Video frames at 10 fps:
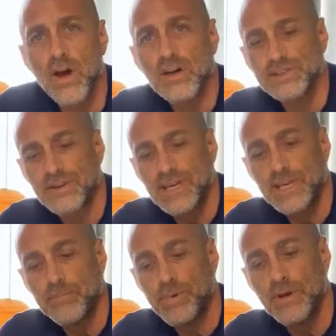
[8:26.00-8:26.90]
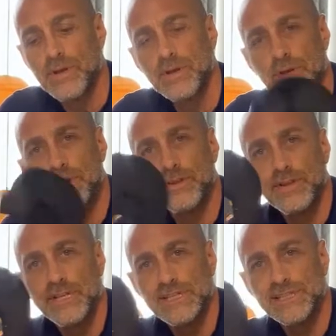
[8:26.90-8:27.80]
I also keep
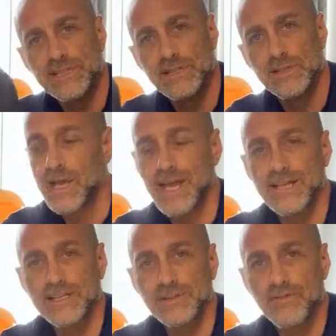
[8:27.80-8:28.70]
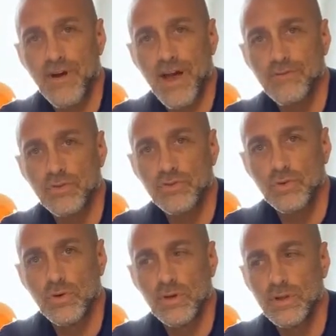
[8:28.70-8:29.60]
this handy survival
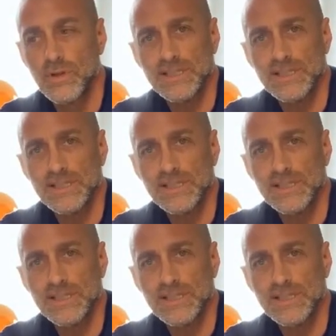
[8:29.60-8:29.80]
tool.